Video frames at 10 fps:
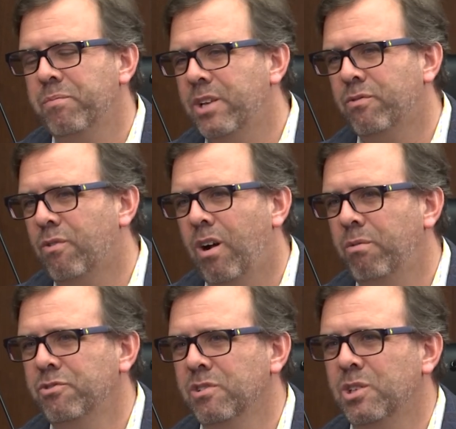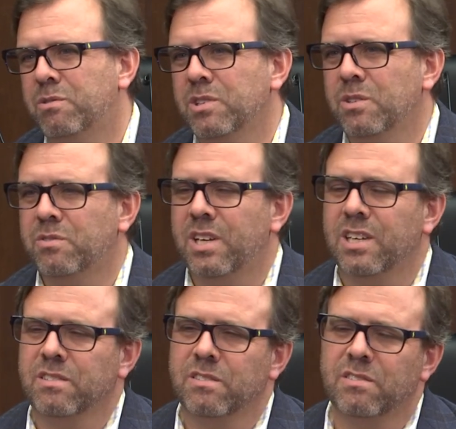That's wrong. We should lower those
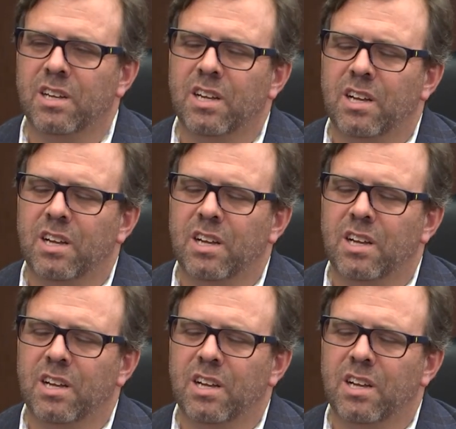taxes.